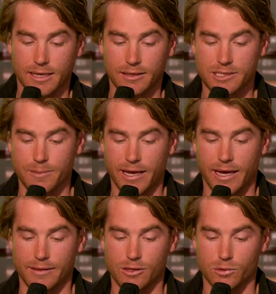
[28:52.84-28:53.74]
tell us
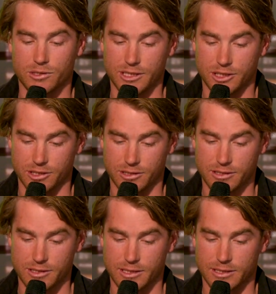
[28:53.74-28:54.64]
about the
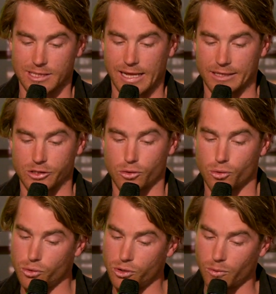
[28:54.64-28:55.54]
auditions
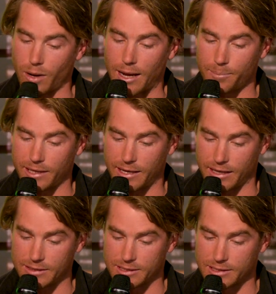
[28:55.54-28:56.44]
/ who you're up
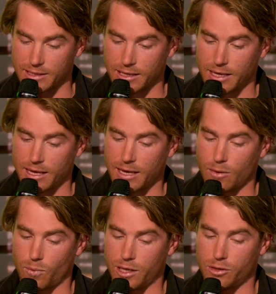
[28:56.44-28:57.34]
against
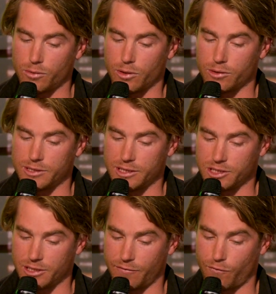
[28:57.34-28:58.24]
when you were
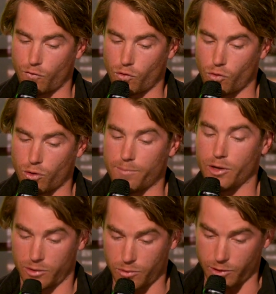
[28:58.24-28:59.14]
auditioning for
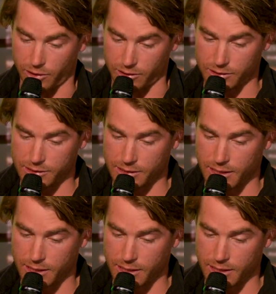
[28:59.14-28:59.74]
Miracle Workers.